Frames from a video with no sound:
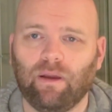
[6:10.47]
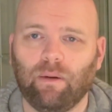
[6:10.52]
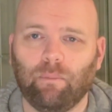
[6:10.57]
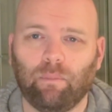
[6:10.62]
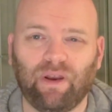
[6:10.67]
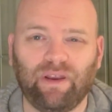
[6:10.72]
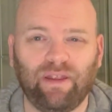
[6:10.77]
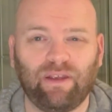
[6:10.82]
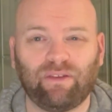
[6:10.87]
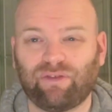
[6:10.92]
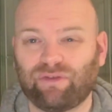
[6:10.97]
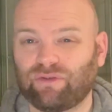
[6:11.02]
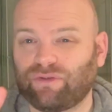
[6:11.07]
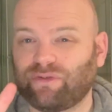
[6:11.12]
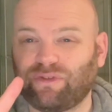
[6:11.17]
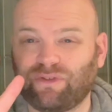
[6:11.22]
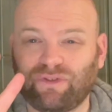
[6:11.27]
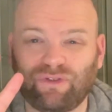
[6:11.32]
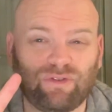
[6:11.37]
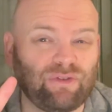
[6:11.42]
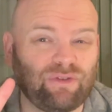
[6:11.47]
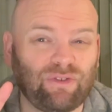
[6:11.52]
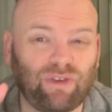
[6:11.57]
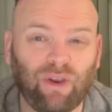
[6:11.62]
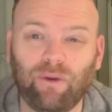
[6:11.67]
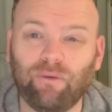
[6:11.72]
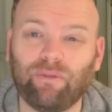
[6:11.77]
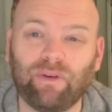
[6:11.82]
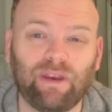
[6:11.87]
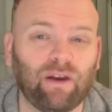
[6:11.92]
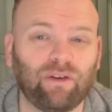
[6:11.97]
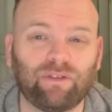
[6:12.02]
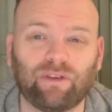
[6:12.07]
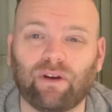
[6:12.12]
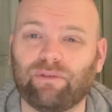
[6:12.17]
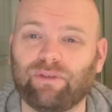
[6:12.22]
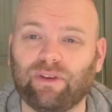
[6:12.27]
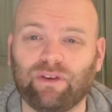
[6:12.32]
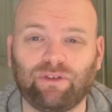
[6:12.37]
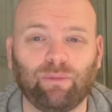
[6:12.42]
my next 2 videos
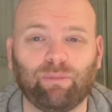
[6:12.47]
after this,